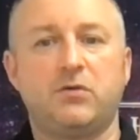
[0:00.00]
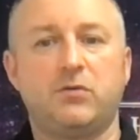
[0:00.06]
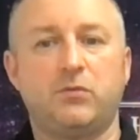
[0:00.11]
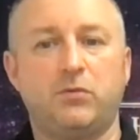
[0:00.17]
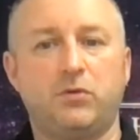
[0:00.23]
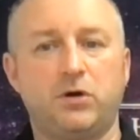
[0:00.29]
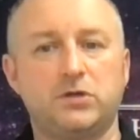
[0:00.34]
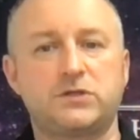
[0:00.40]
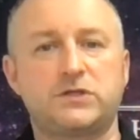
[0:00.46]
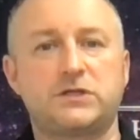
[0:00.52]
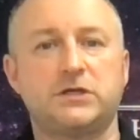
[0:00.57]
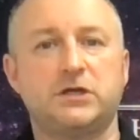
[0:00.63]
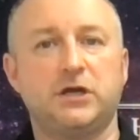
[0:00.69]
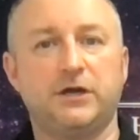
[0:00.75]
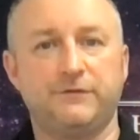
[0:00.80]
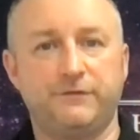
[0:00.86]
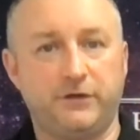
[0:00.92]
what
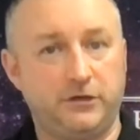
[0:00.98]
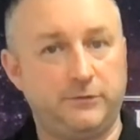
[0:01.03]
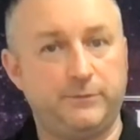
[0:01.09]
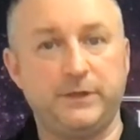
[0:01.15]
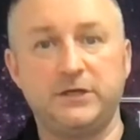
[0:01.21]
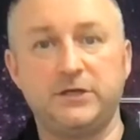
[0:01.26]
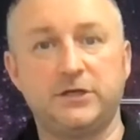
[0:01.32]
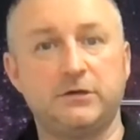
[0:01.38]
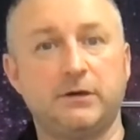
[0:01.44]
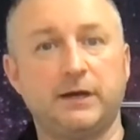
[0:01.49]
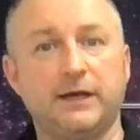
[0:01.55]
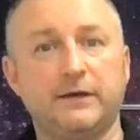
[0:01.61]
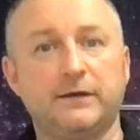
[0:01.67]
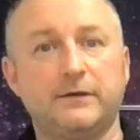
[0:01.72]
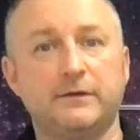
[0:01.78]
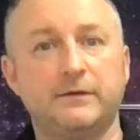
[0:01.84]
have you been doing?